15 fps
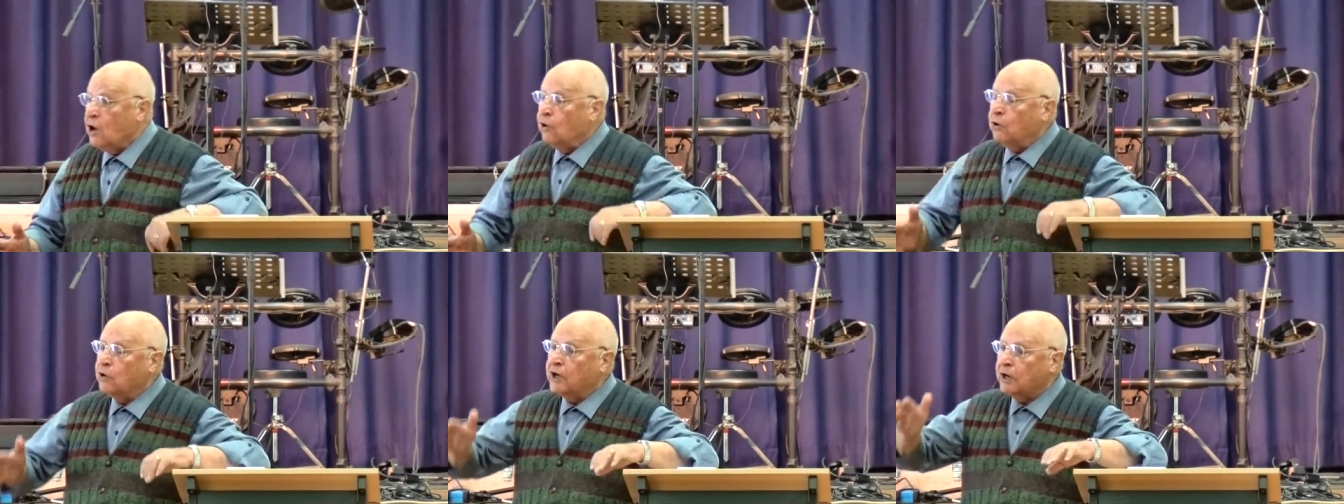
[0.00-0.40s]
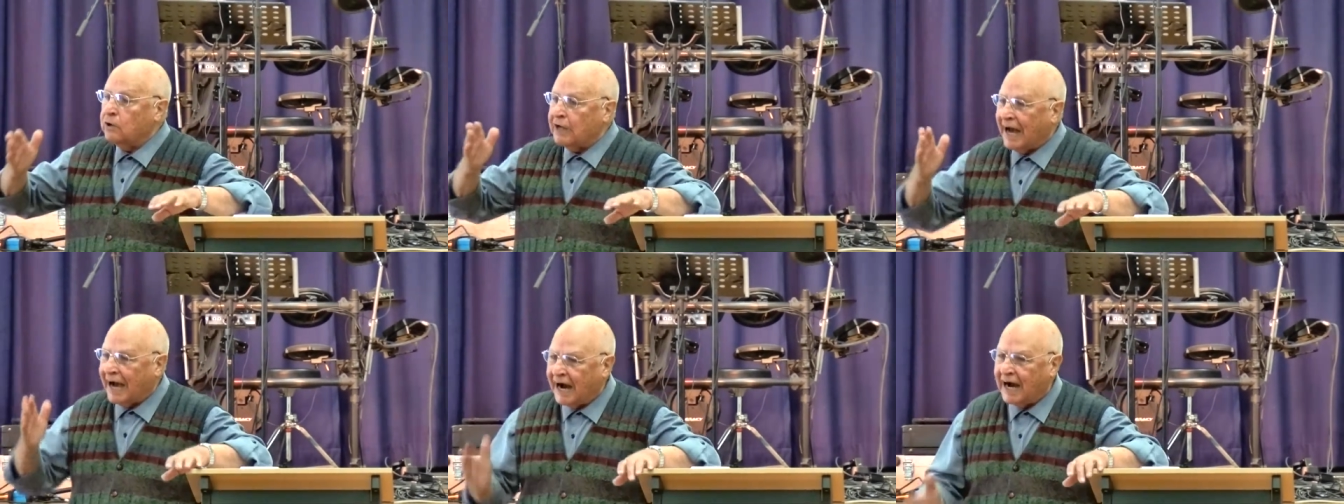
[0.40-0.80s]
who
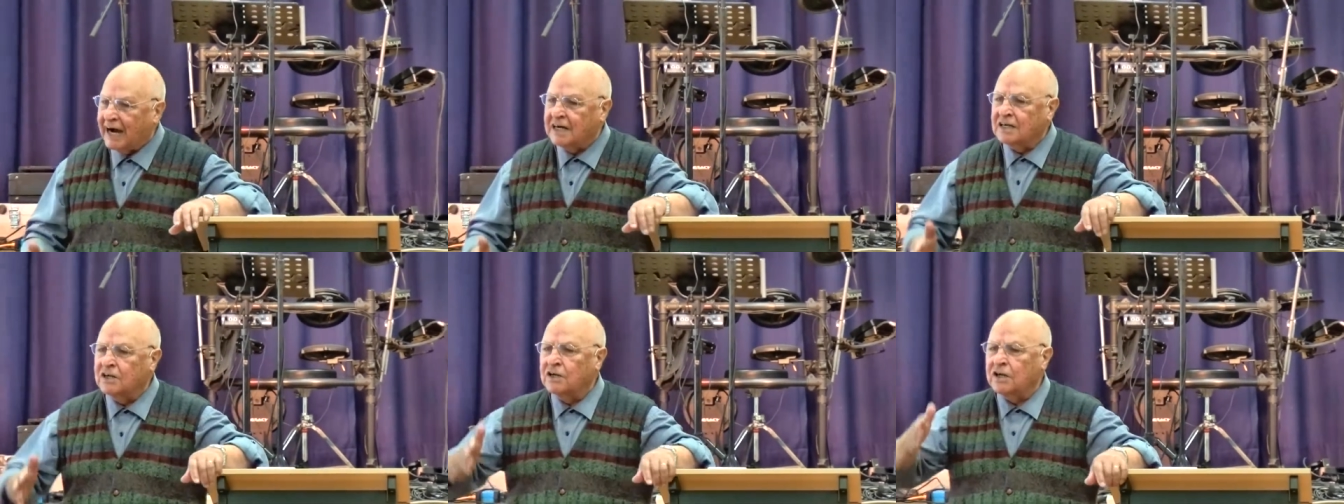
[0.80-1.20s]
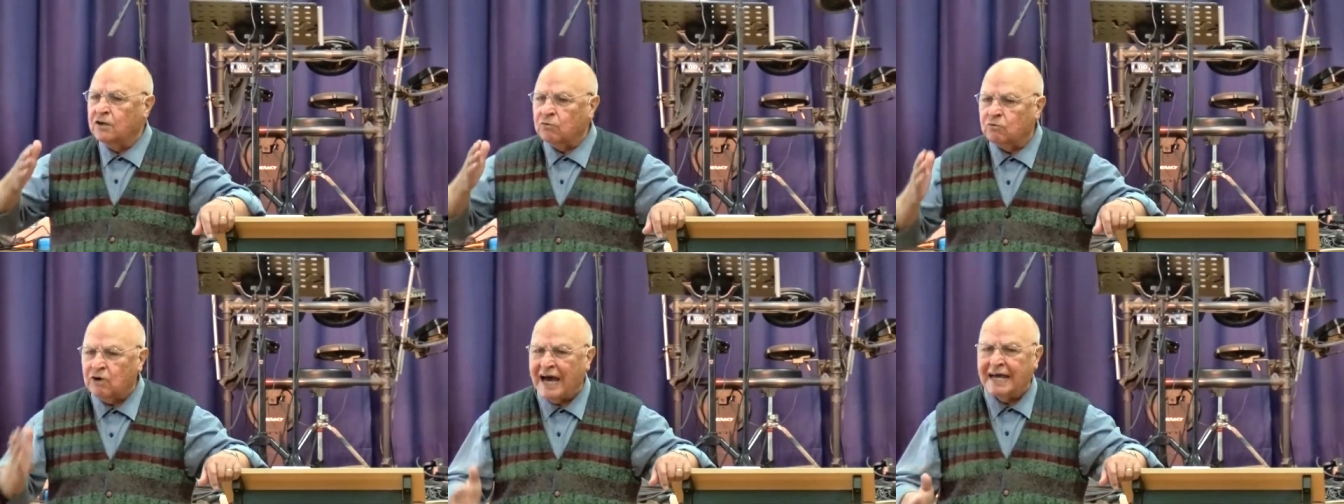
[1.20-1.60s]
could hardly
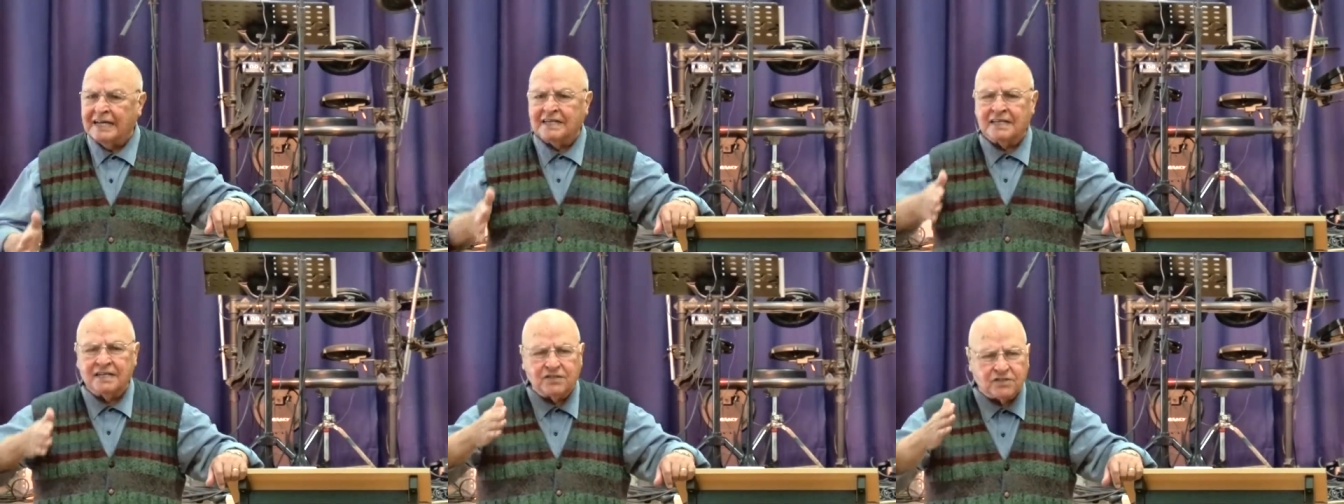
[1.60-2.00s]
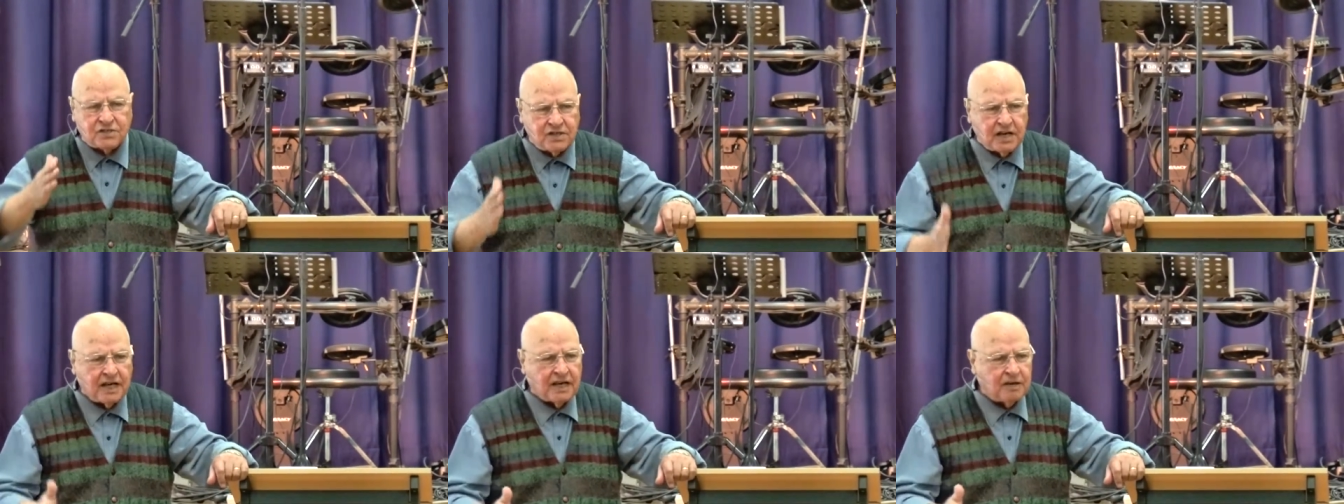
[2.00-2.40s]
write
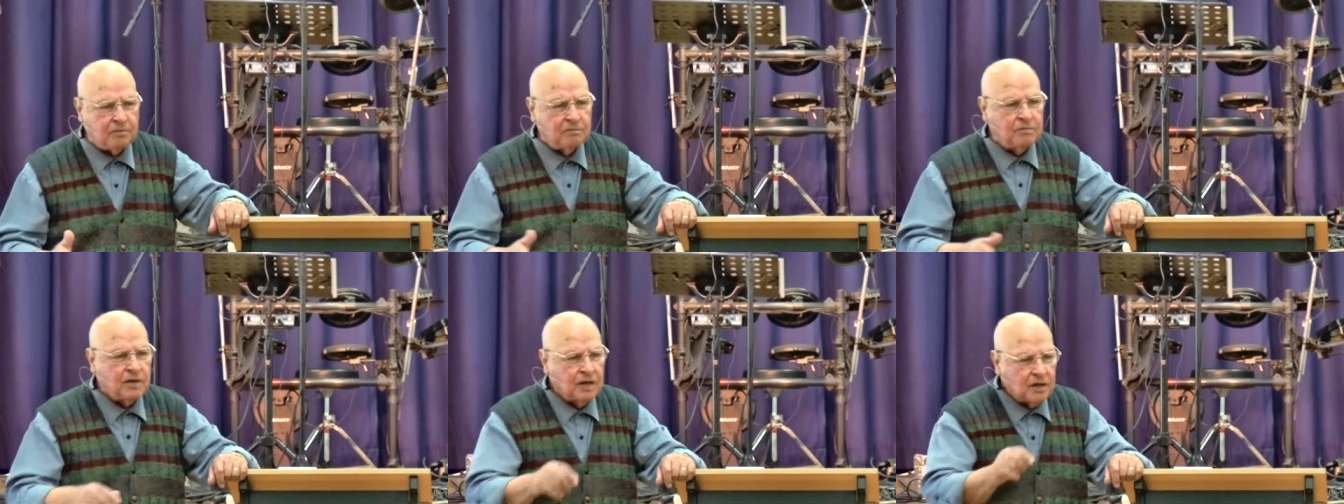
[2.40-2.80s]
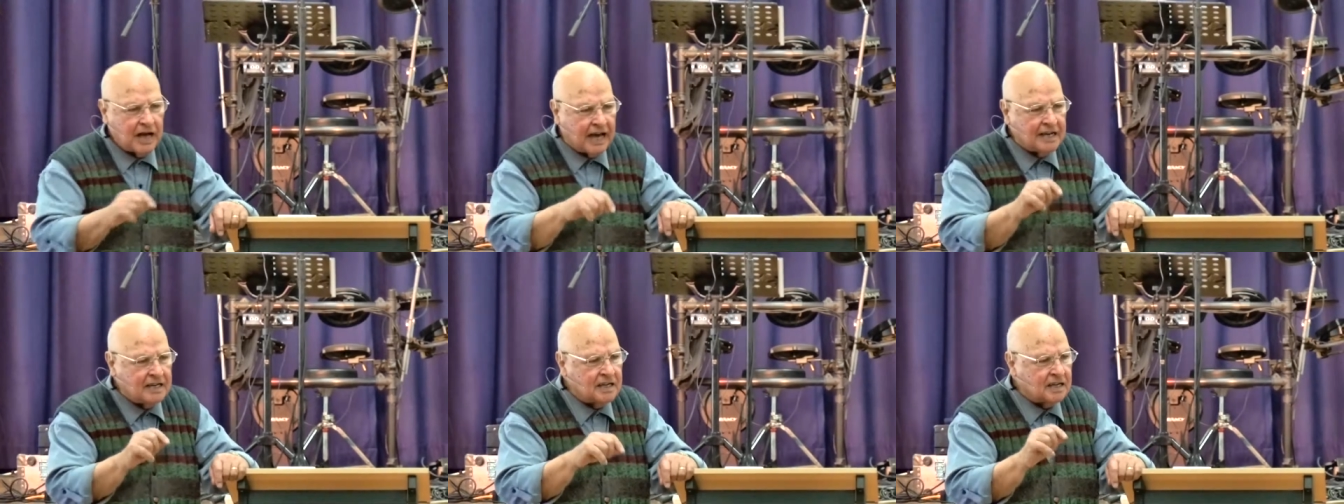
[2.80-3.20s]
his name
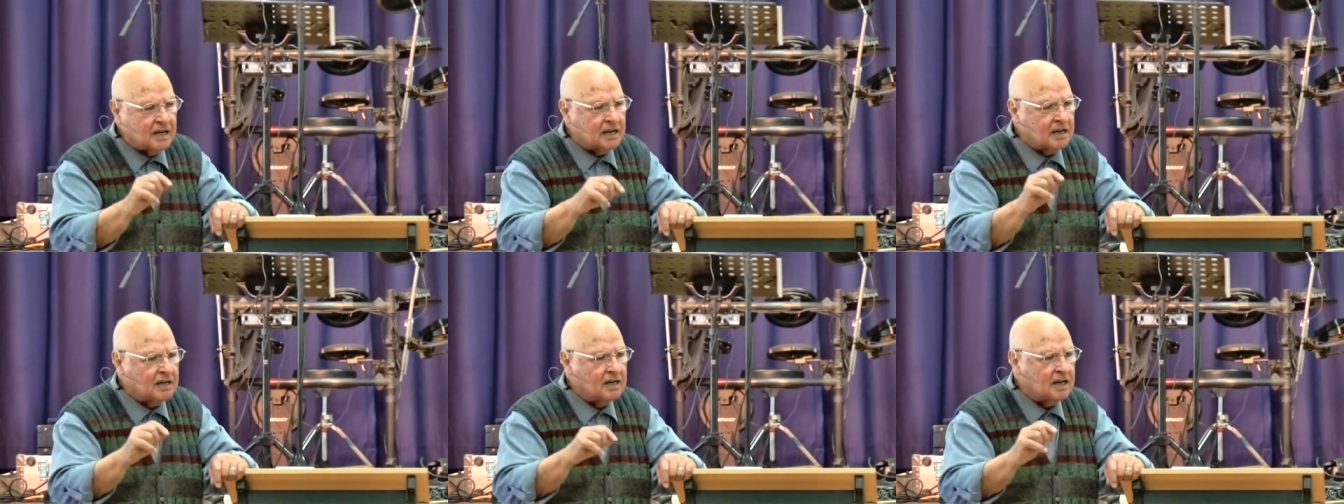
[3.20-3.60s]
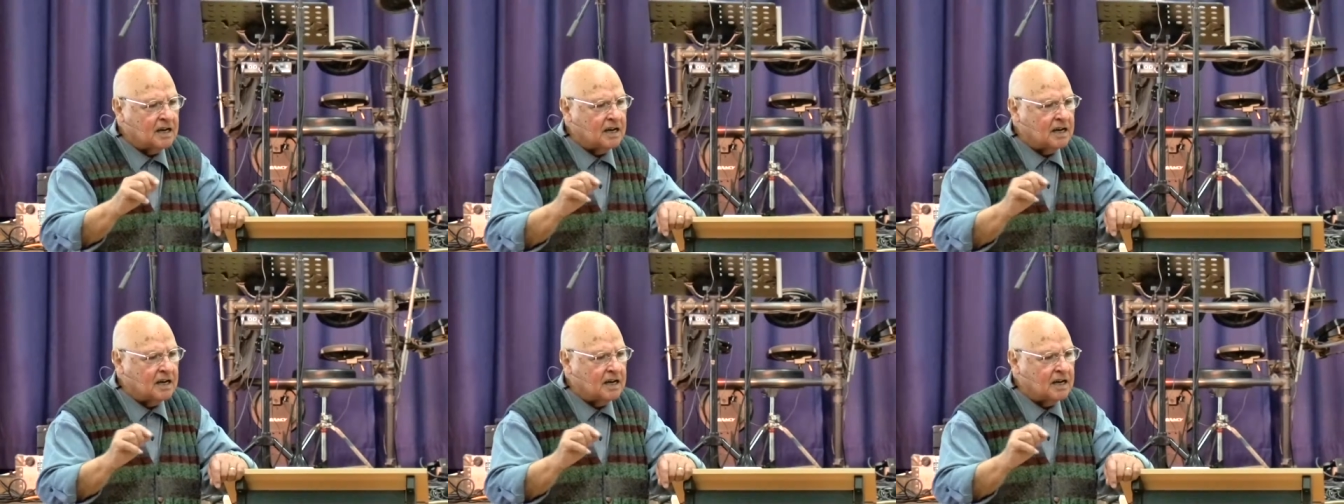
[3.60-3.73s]
under,